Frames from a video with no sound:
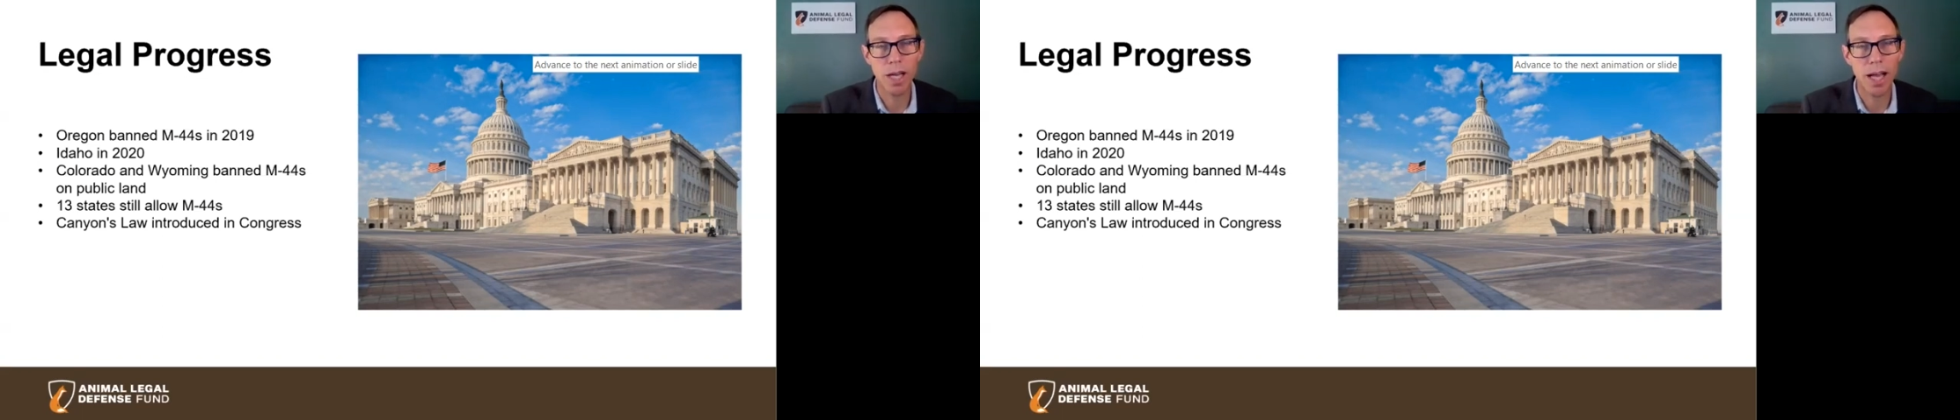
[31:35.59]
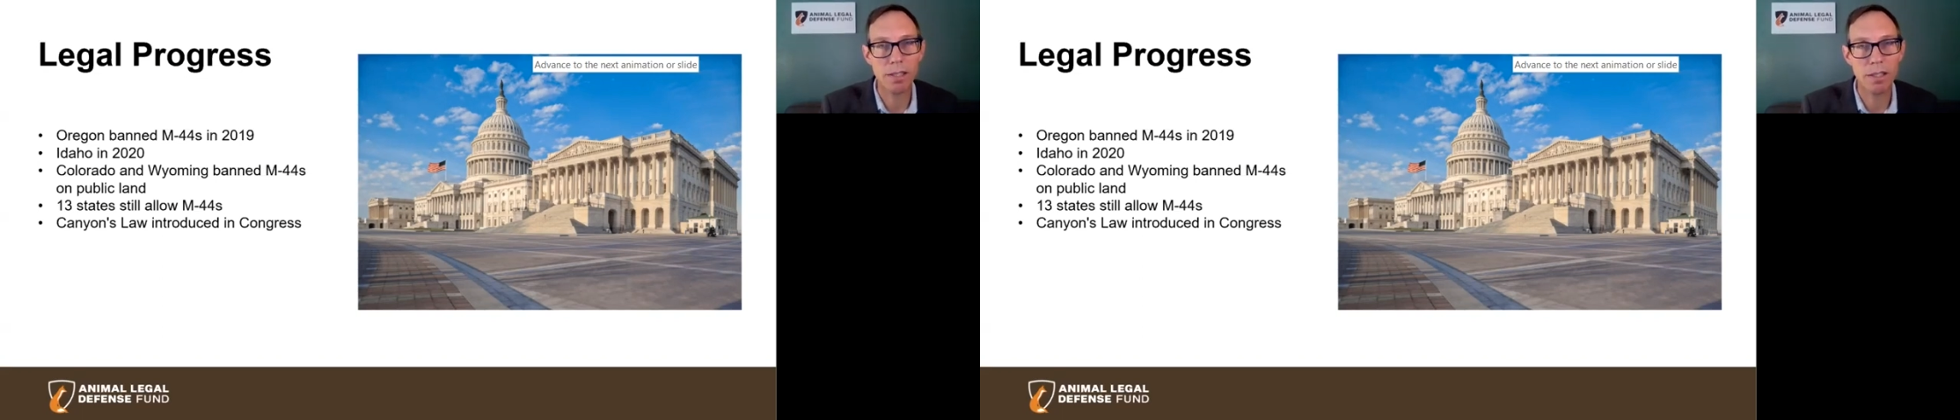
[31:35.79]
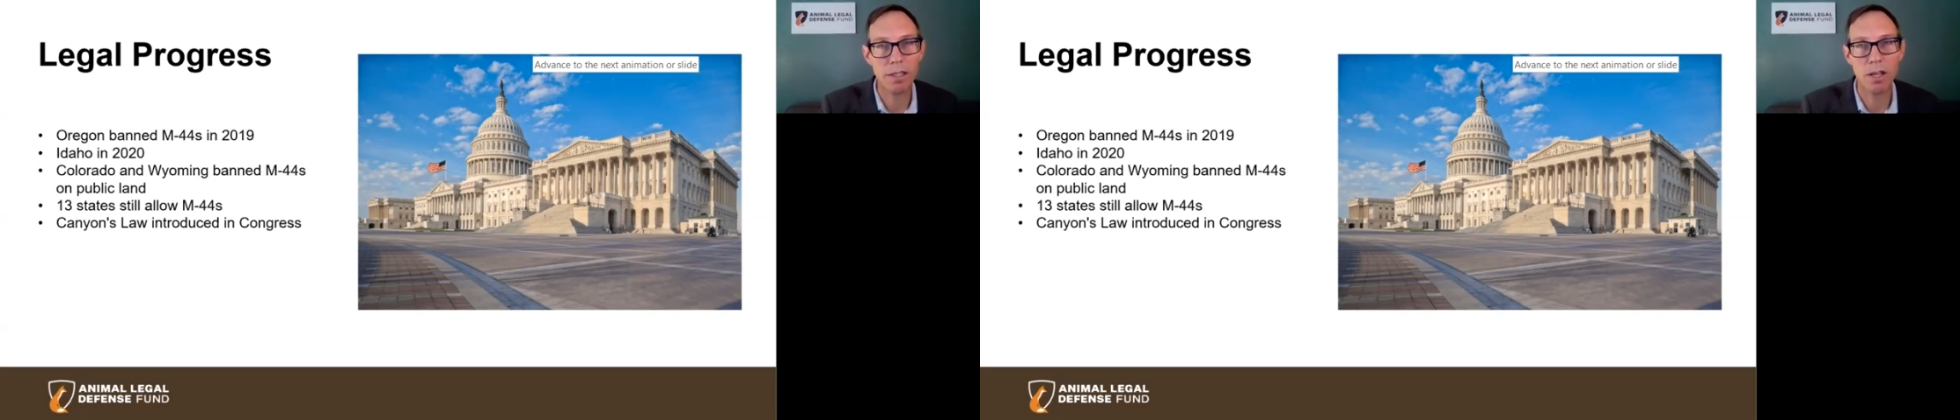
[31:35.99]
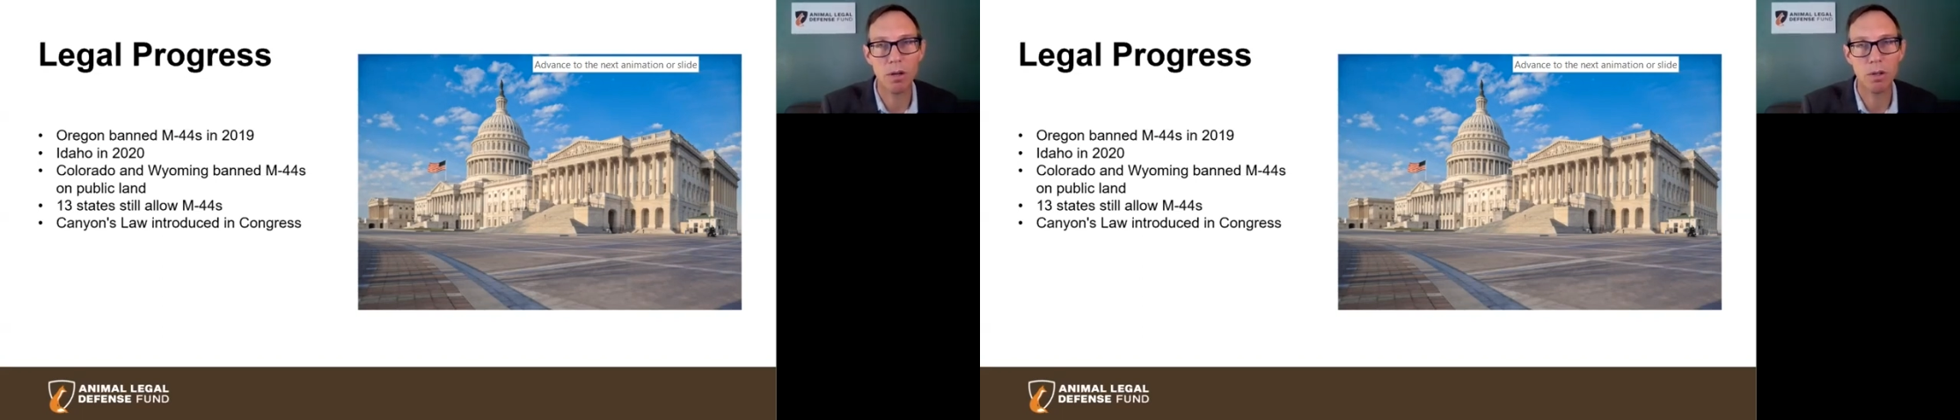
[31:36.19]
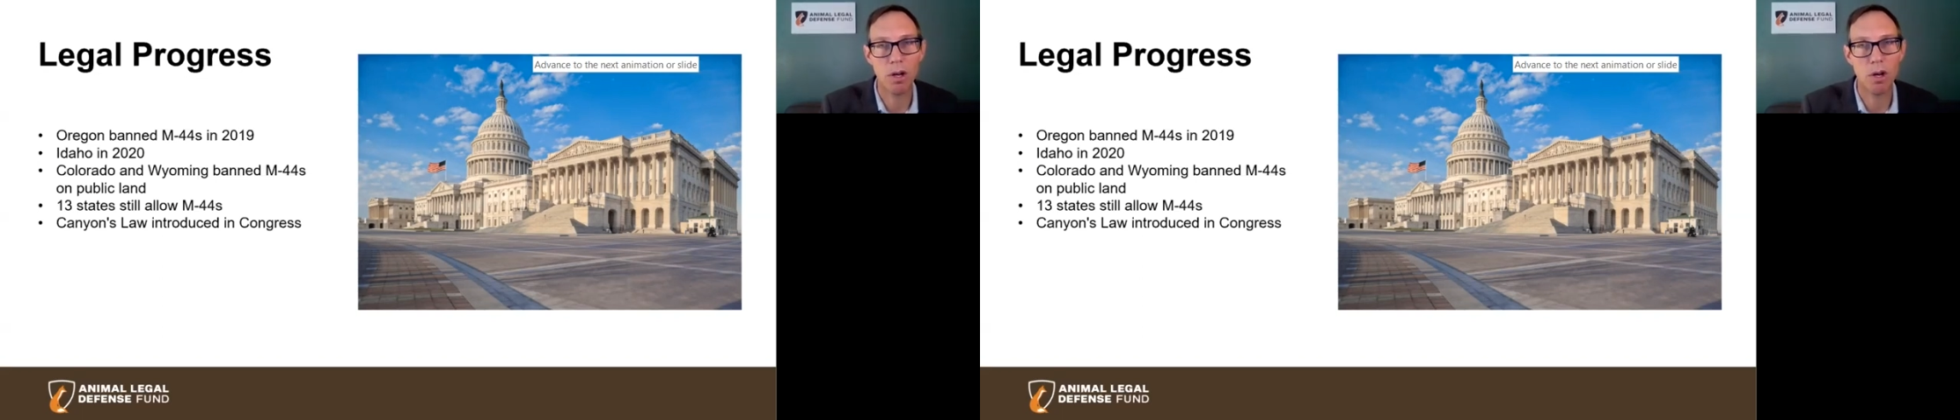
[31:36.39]
Texas,
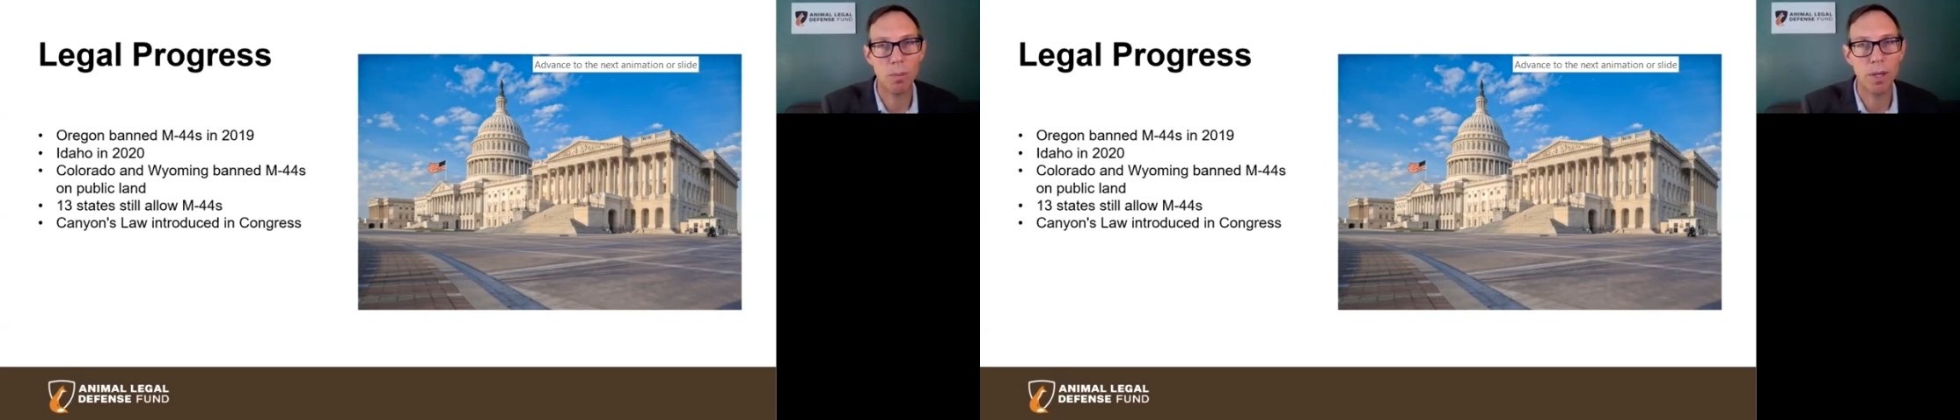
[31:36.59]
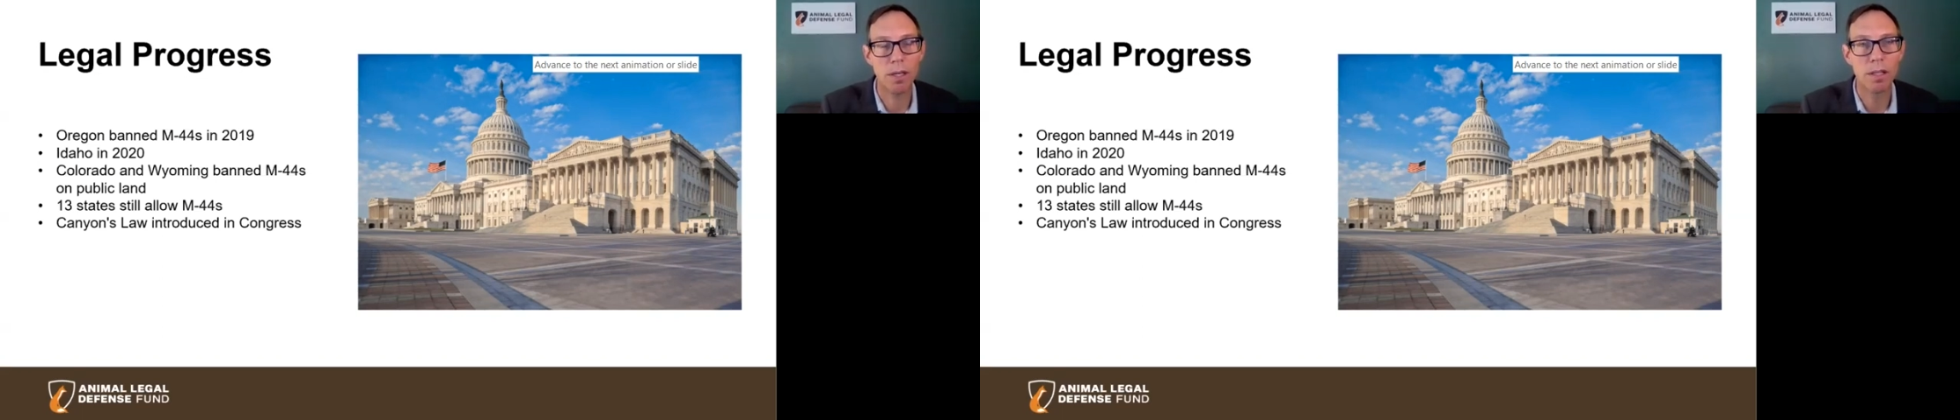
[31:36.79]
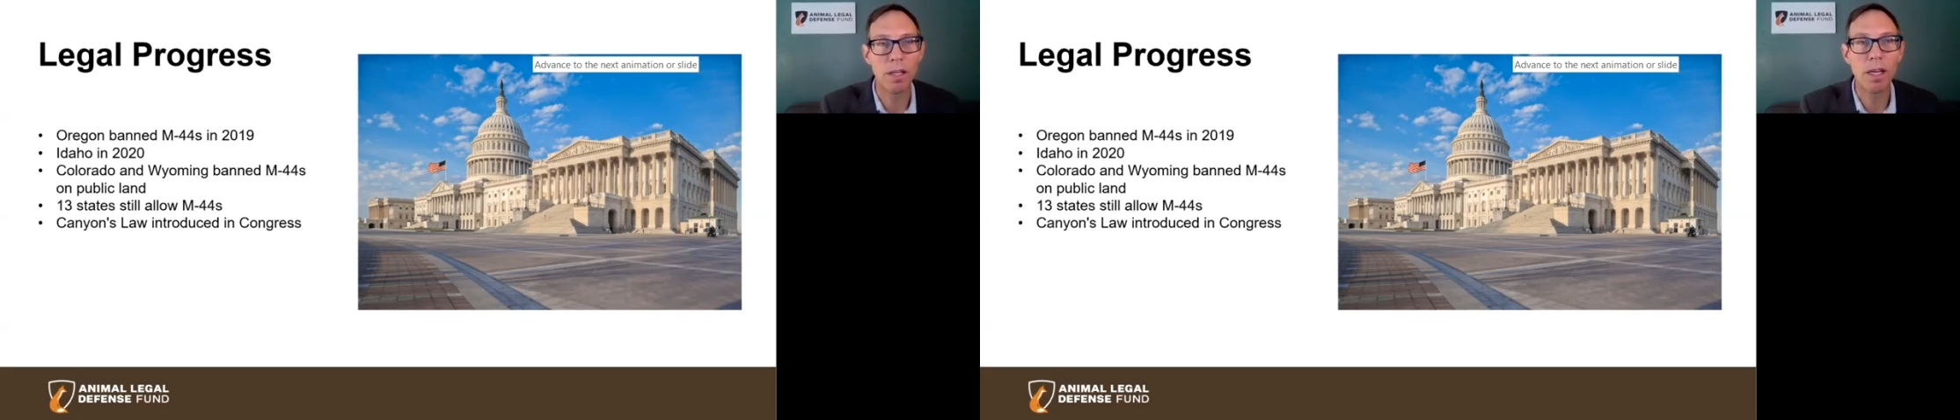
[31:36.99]
Oklahoma,